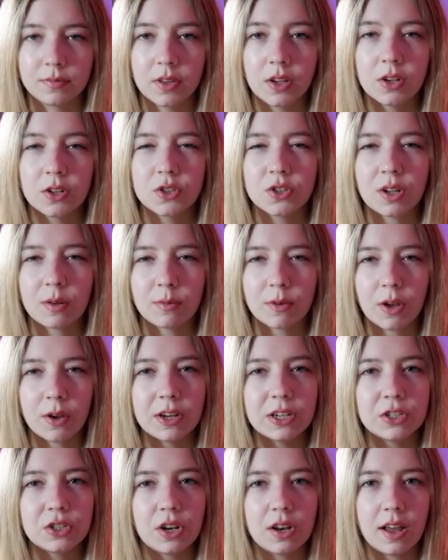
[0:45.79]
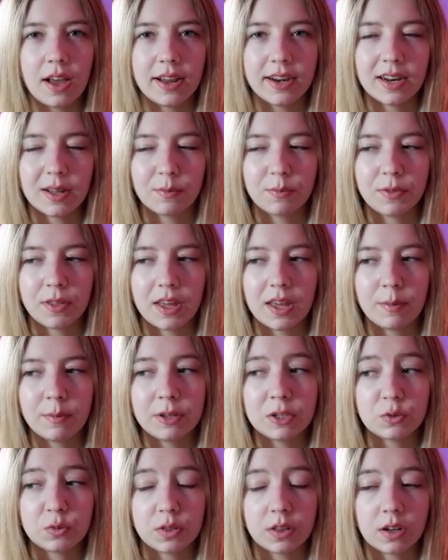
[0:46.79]
So I'm going to line up the image
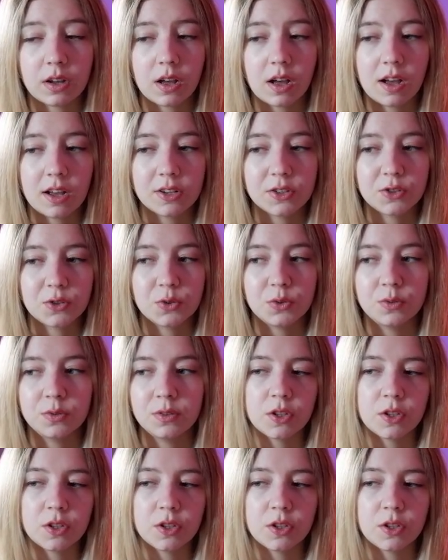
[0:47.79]
with a castle.